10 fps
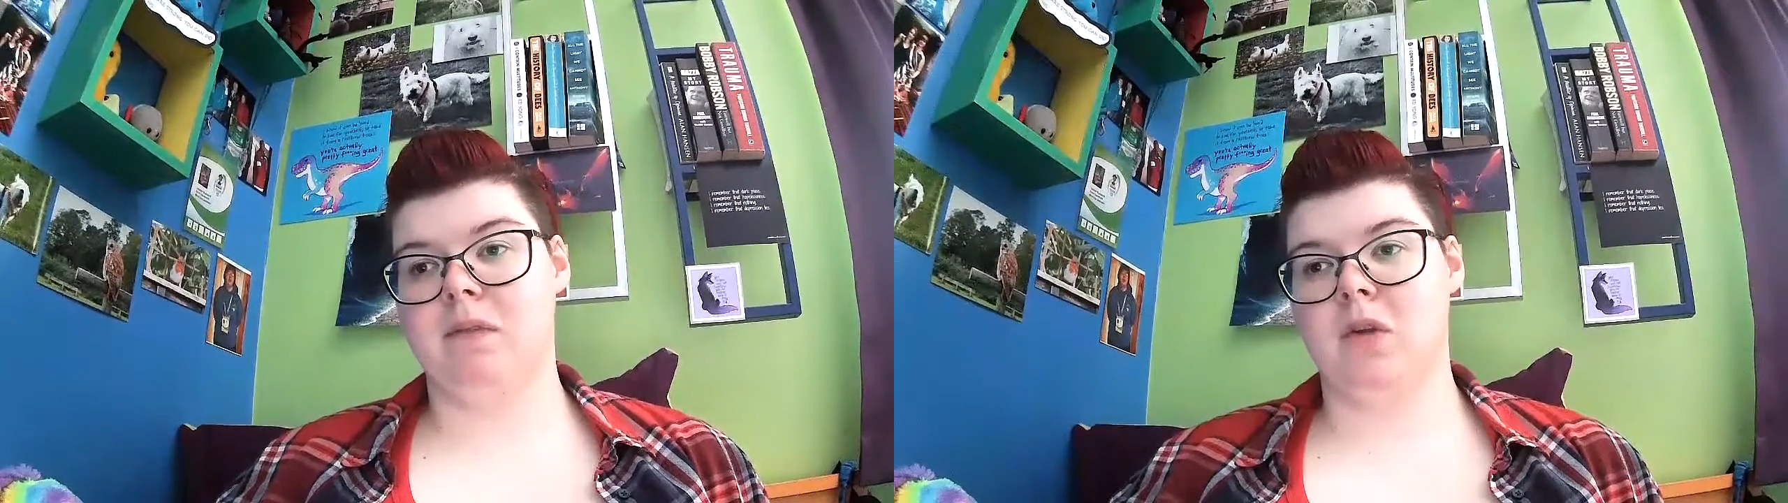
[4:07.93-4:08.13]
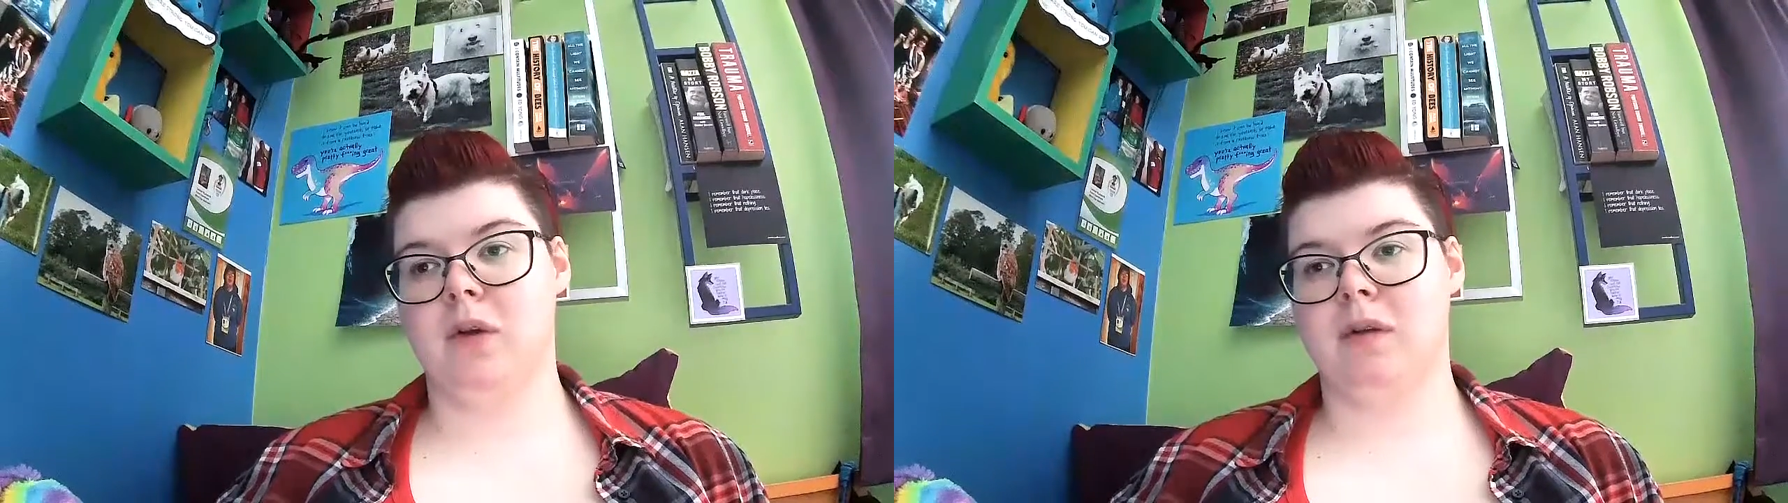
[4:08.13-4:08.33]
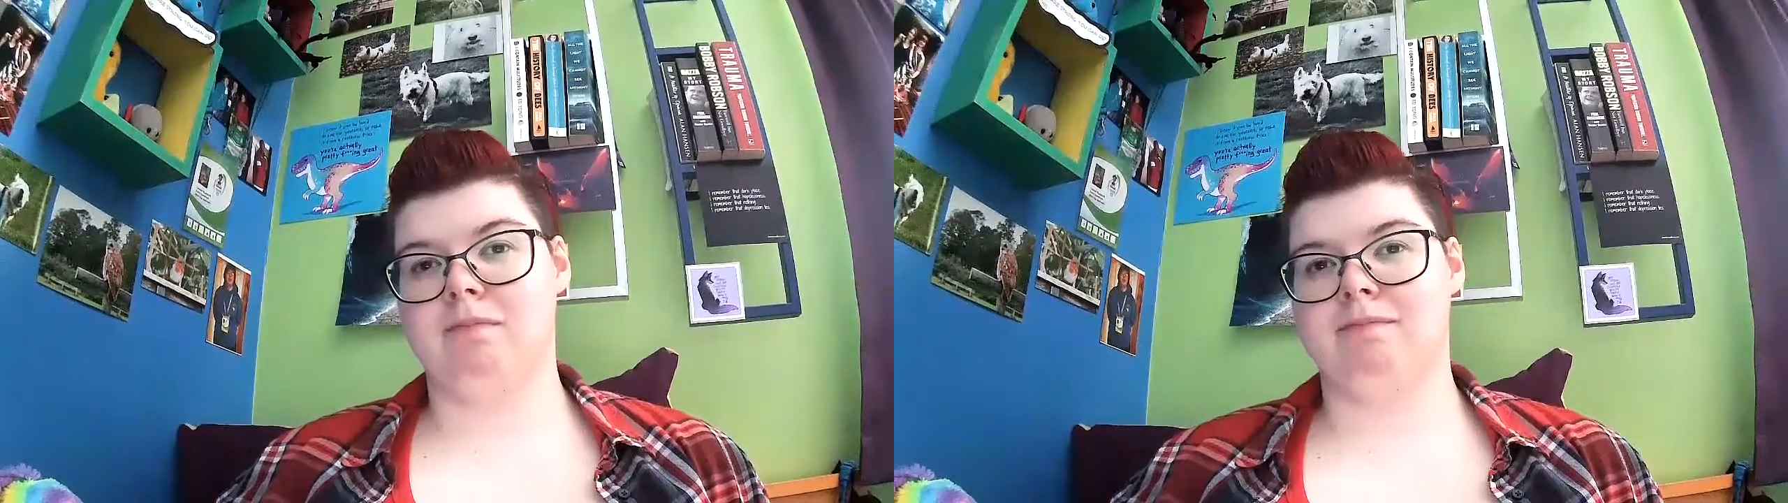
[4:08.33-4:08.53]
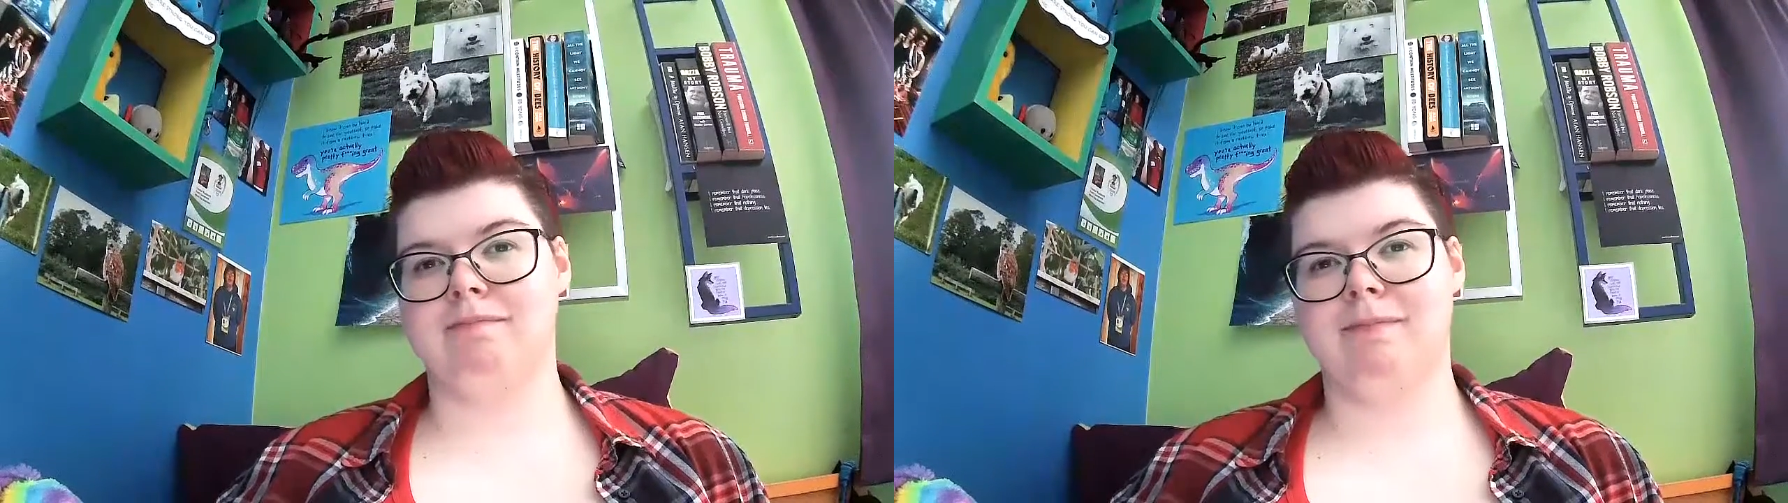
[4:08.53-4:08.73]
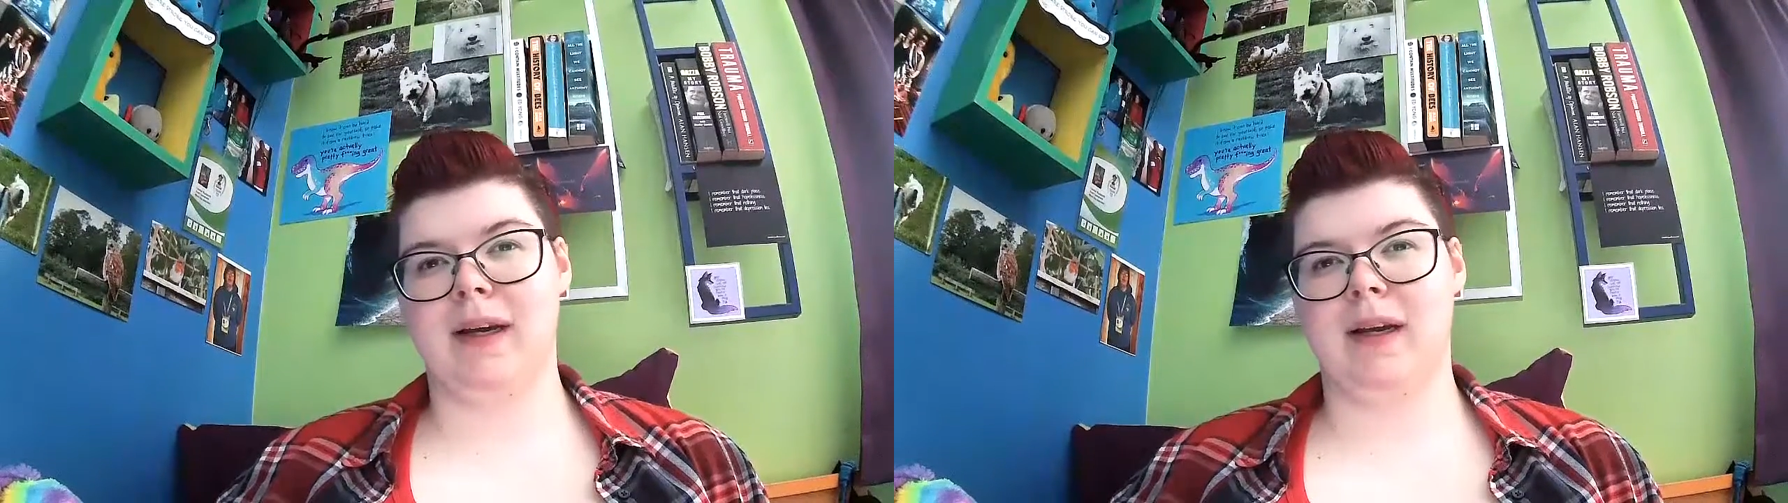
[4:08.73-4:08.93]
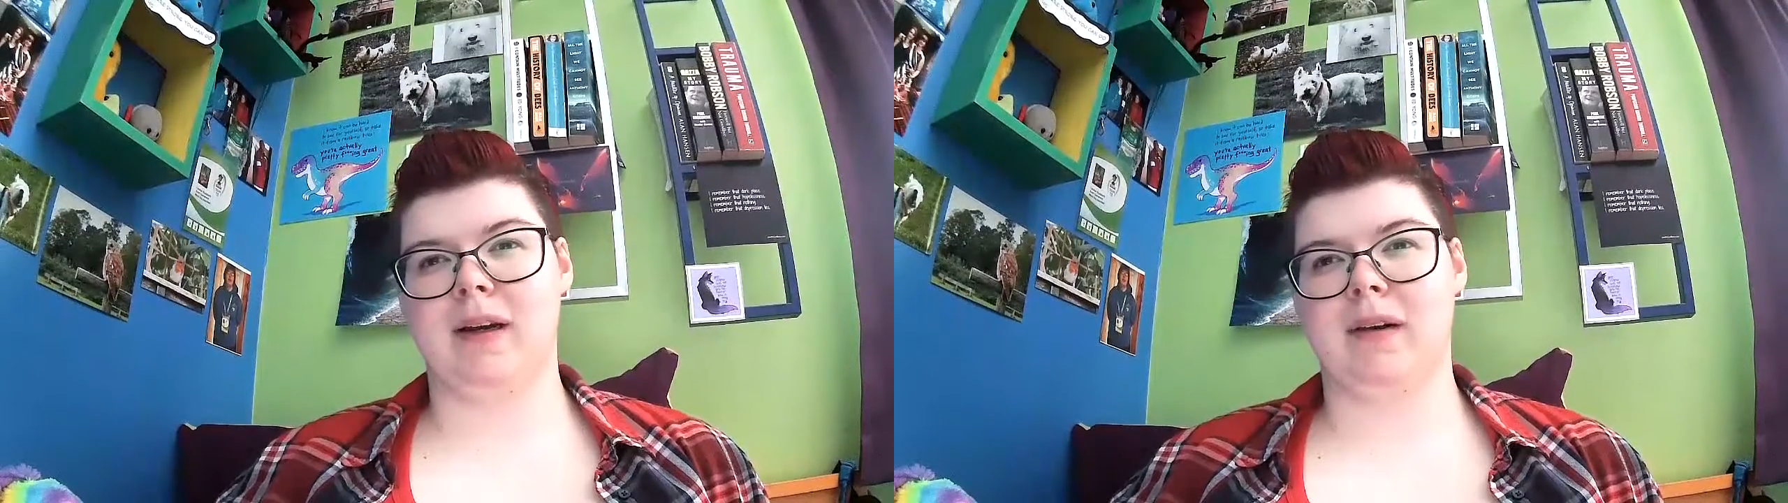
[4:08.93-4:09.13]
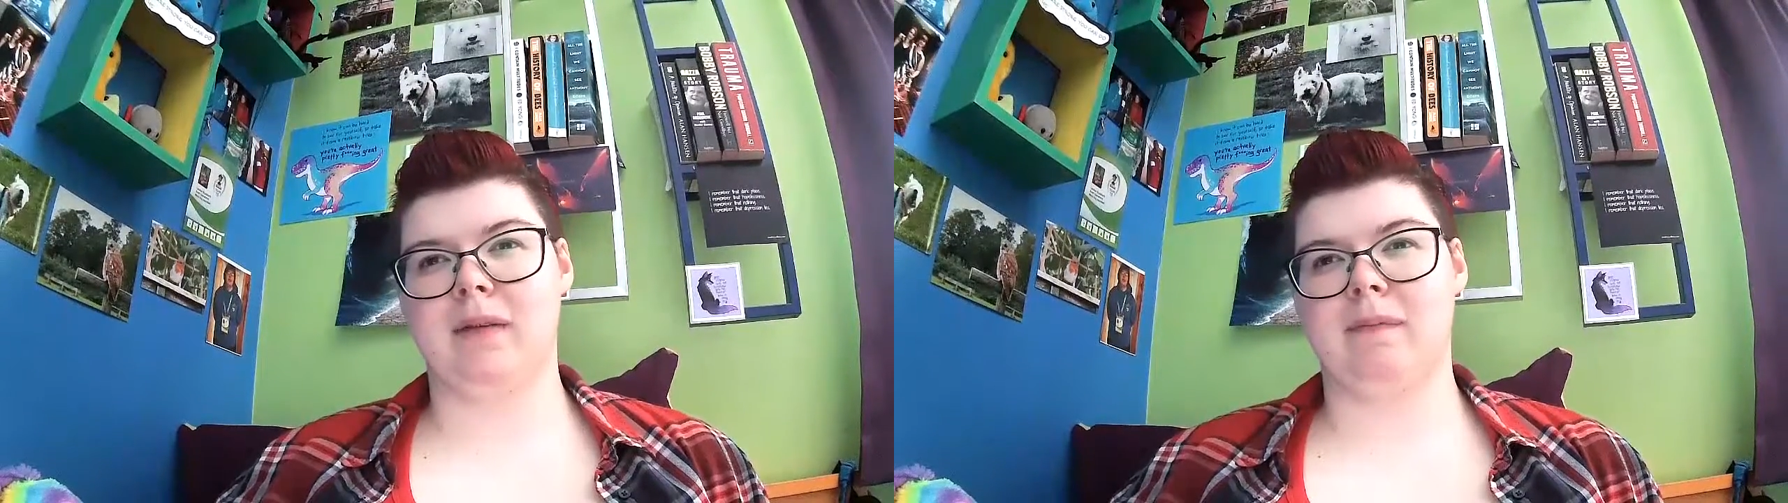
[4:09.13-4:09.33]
doing like